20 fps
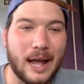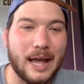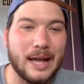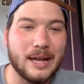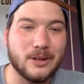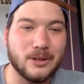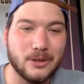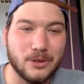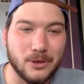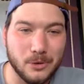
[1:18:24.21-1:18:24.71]

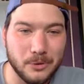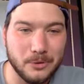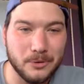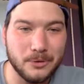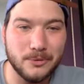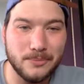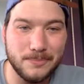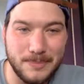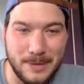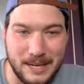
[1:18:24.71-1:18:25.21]
a
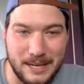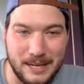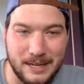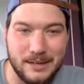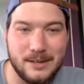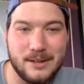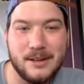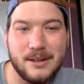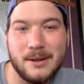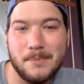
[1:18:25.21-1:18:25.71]
Google
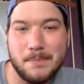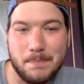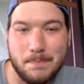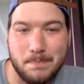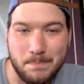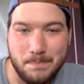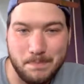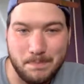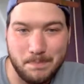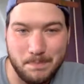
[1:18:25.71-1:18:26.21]
Meet
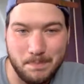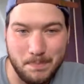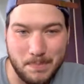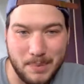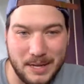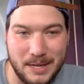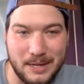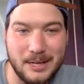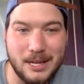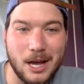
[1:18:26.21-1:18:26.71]

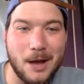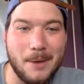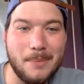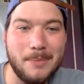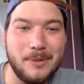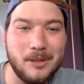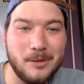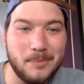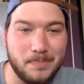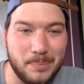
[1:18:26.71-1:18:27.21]

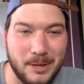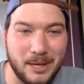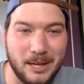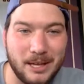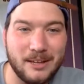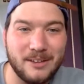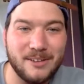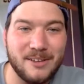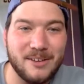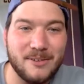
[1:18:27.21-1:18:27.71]

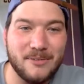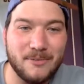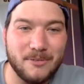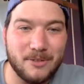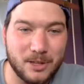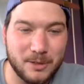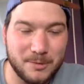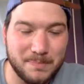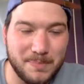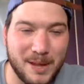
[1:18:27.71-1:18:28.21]
BWB
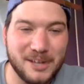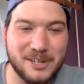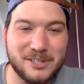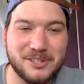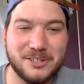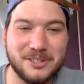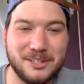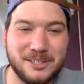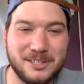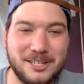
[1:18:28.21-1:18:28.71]

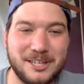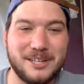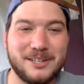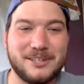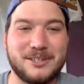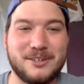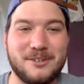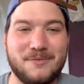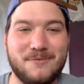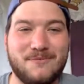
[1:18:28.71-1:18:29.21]
special
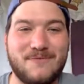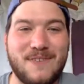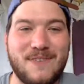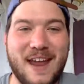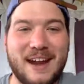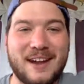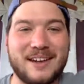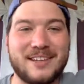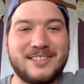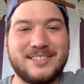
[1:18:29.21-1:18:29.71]
edition
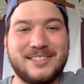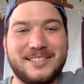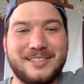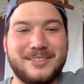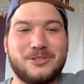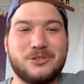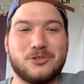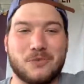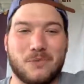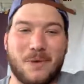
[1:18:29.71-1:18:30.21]
fantasy
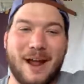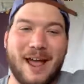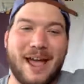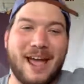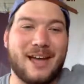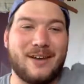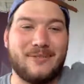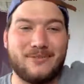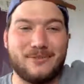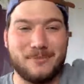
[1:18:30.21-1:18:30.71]

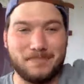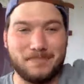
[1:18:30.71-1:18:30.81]
draft